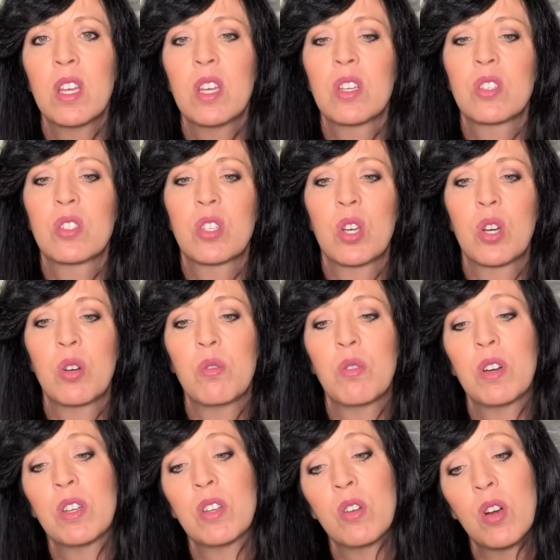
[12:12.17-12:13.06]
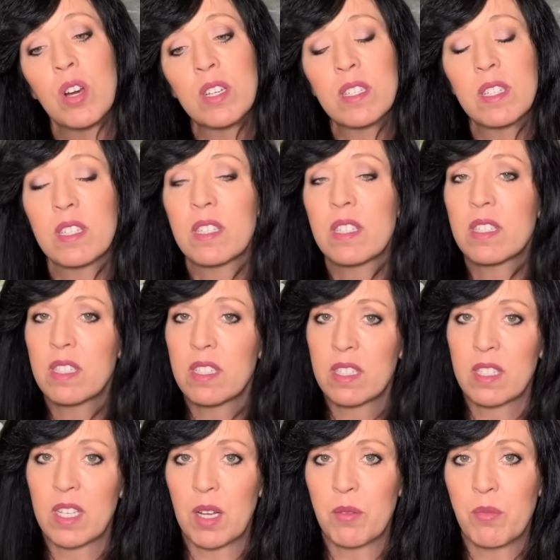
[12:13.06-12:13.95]
So a narcissist
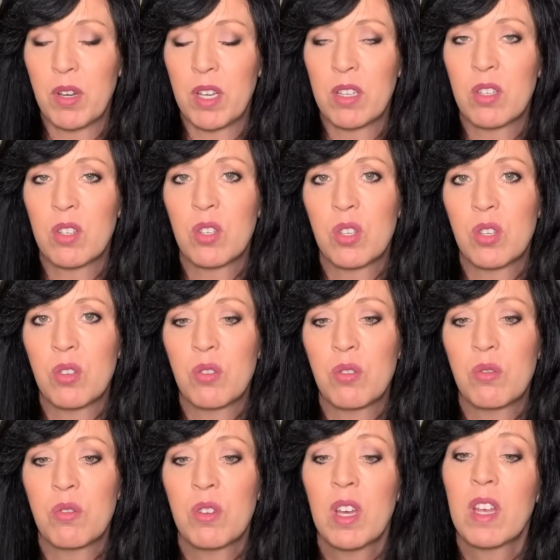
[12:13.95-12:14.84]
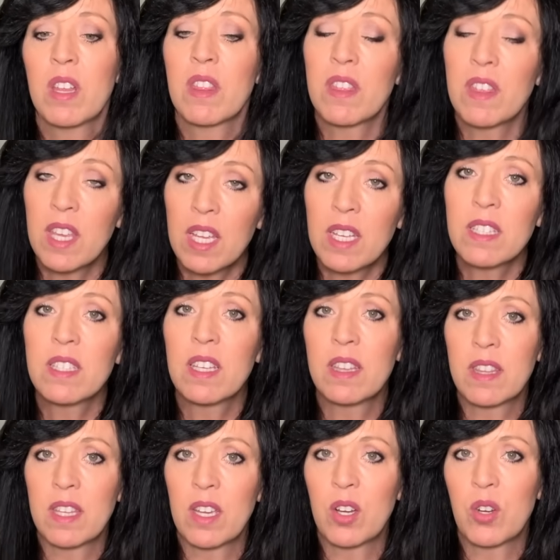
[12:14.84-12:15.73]
is someone who thinks
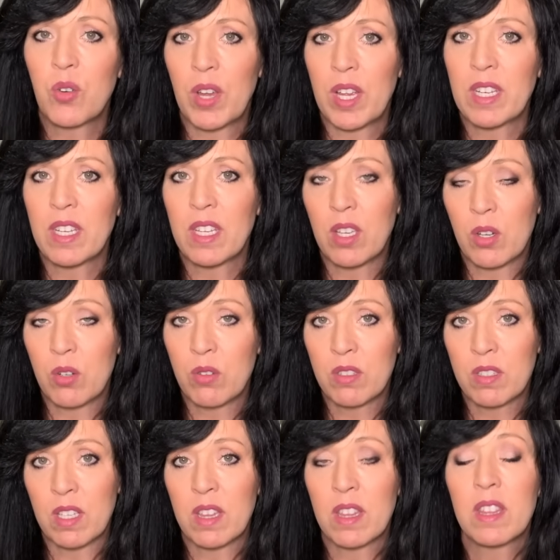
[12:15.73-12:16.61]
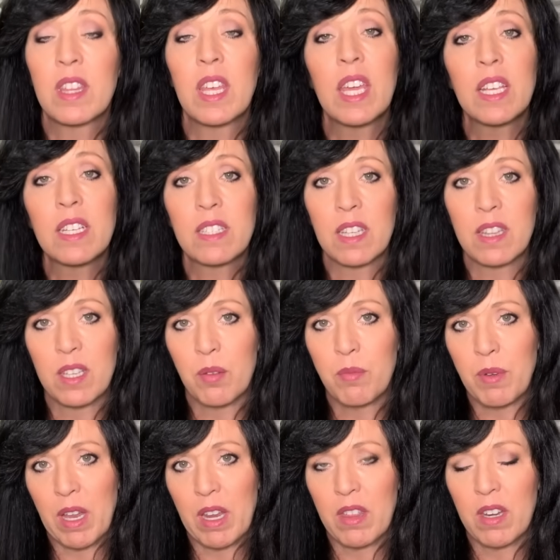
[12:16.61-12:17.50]
that they're grandiose and thinks that they're
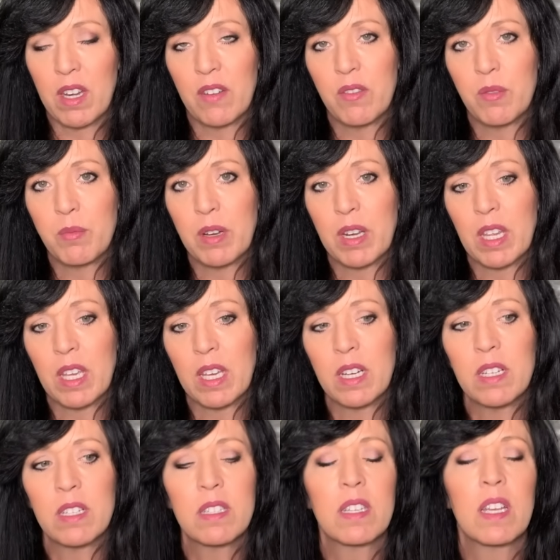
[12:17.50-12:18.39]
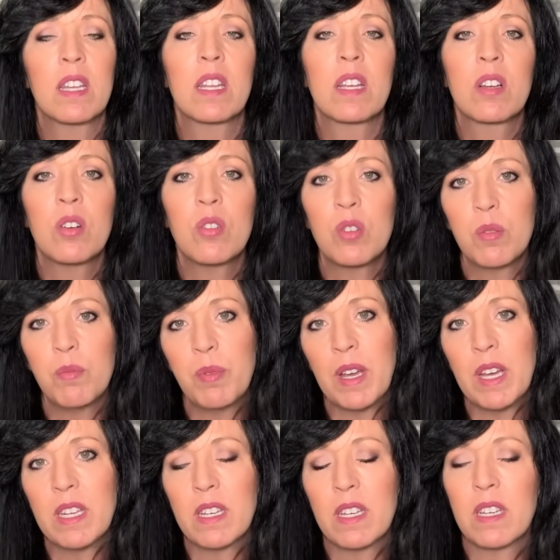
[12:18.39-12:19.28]
better than everybody else. And a
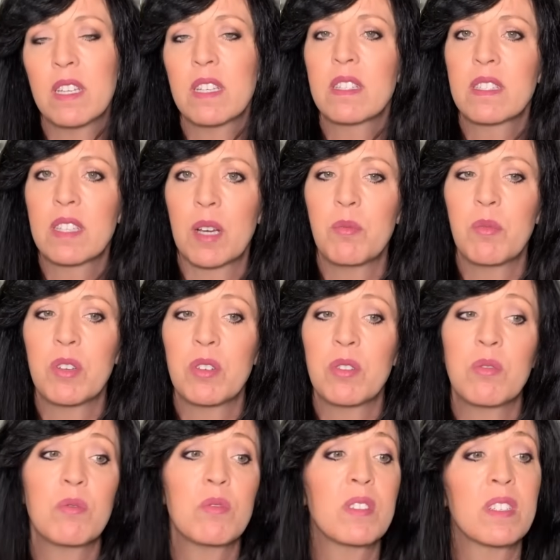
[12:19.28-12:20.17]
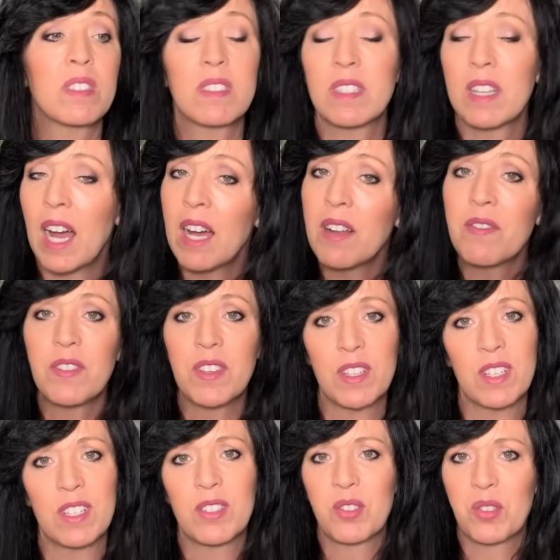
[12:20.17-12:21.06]
codependent is someone who does not
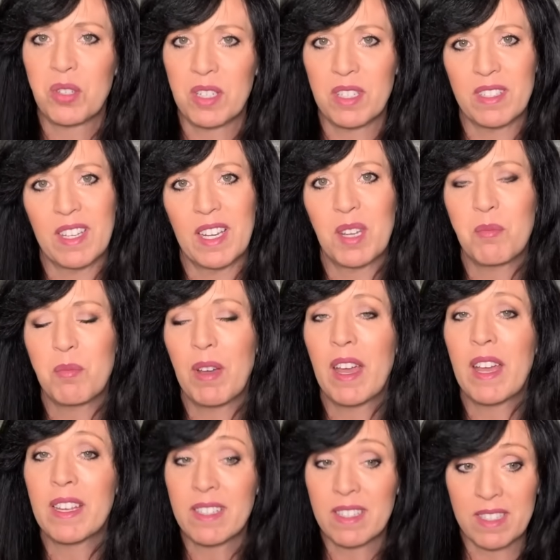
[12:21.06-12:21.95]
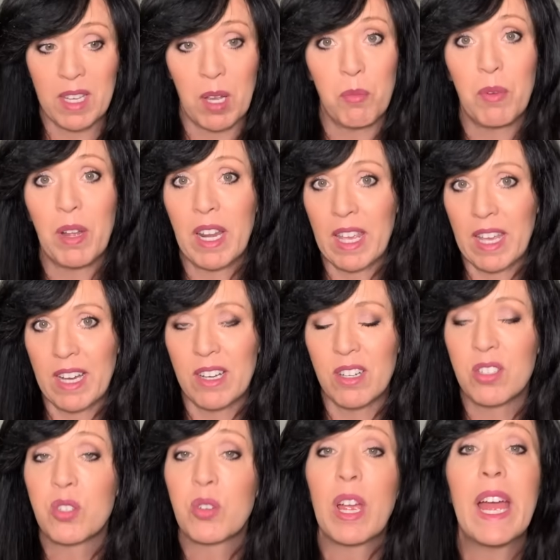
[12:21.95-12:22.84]
feel as good as any, as somebody
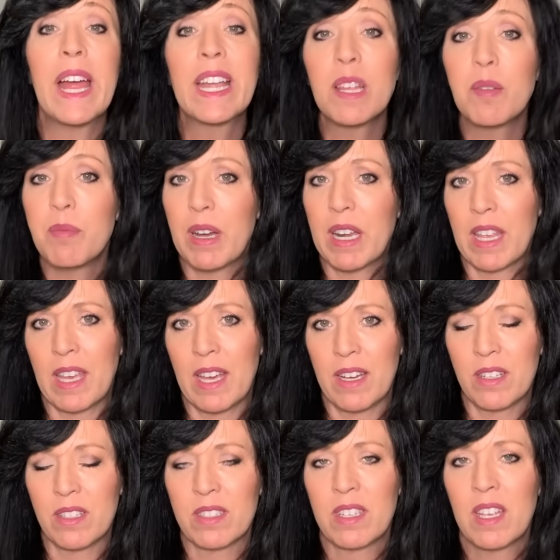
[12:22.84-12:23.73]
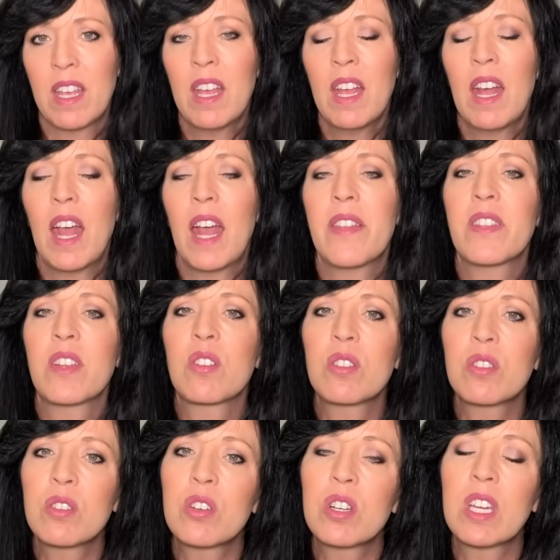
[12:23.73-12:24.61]
else or anybody else, and
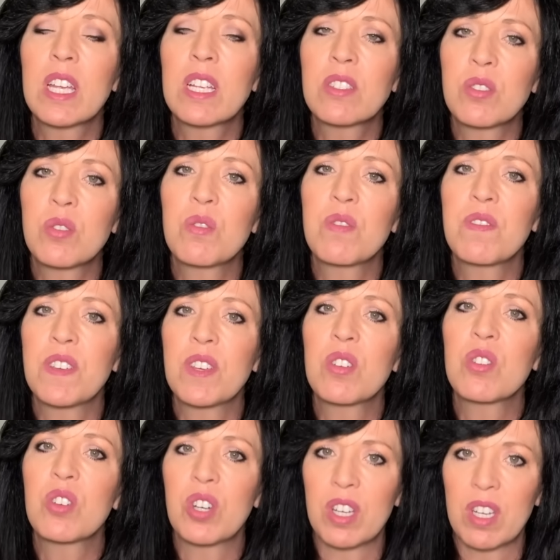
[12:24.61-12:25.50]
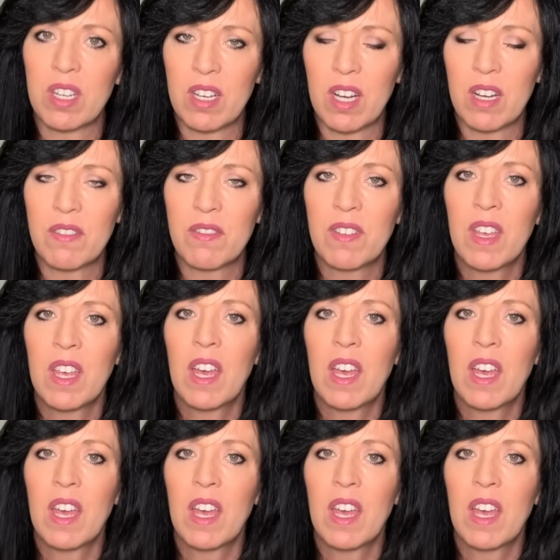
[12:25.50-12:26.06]
they're looking to feel good enough.